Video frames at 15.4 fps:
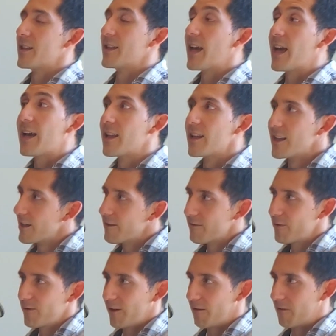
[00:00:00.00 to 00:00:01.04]
that
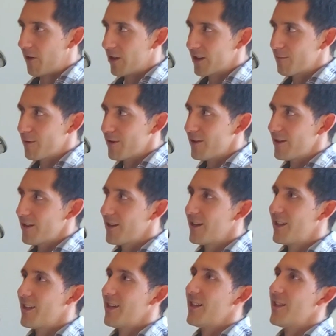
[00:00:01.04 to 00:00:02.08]
level of volleyball.
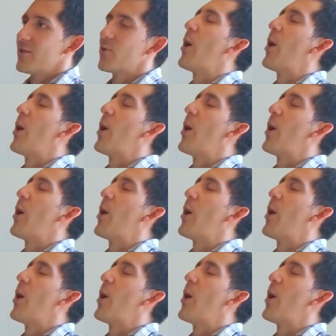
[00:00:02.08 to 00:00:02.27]
So